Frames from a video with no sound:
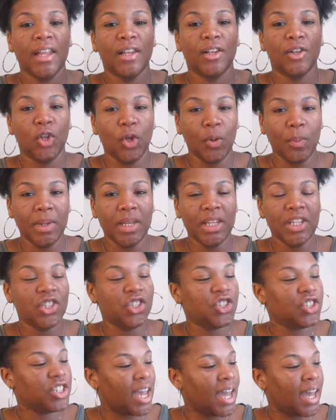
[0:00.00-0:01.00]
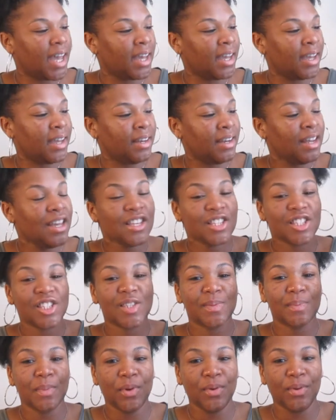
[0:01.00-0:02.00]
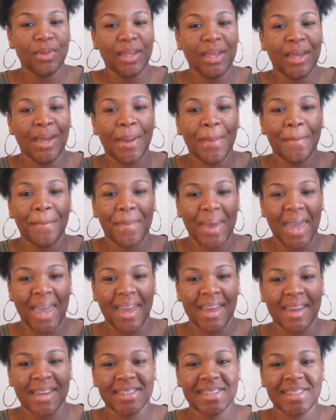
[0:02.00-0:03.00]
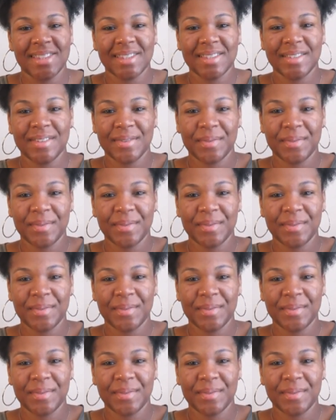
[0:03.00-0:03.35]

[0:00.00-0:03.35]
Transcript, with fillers: luminous shine smoothing mask